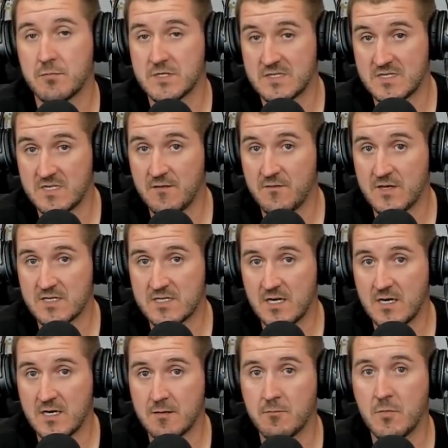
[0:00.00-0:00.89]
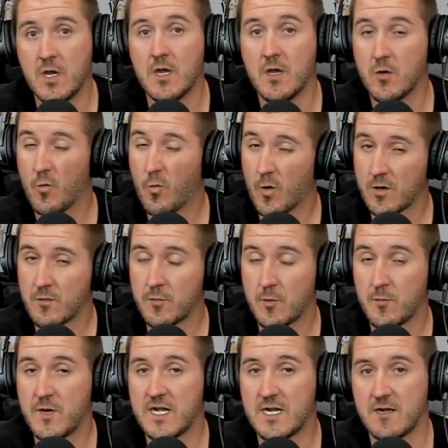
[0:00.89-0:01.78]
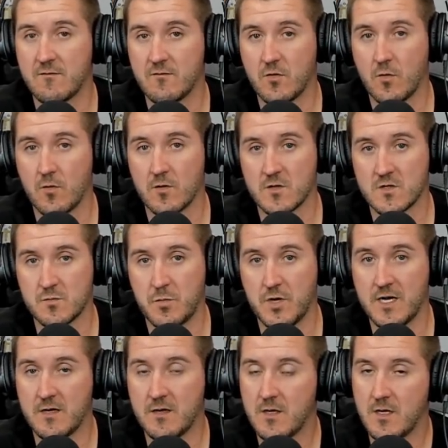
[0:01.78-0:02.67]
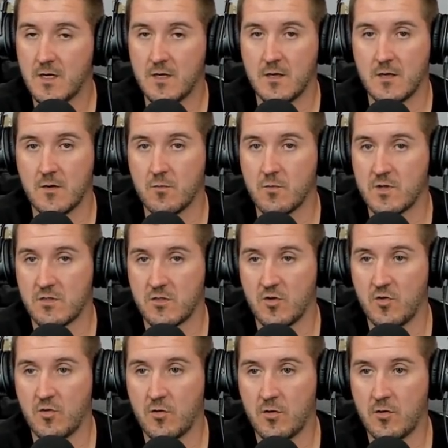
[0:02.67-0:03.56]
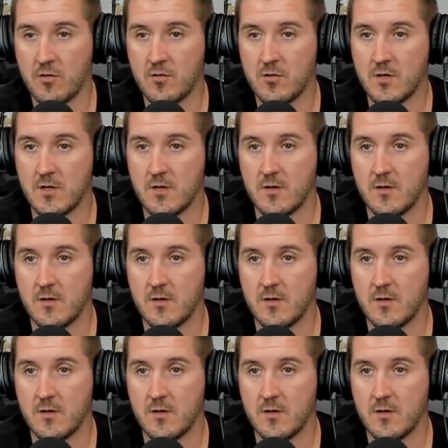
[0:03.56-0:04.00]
Pacific time, work permitting, of course, but with the whole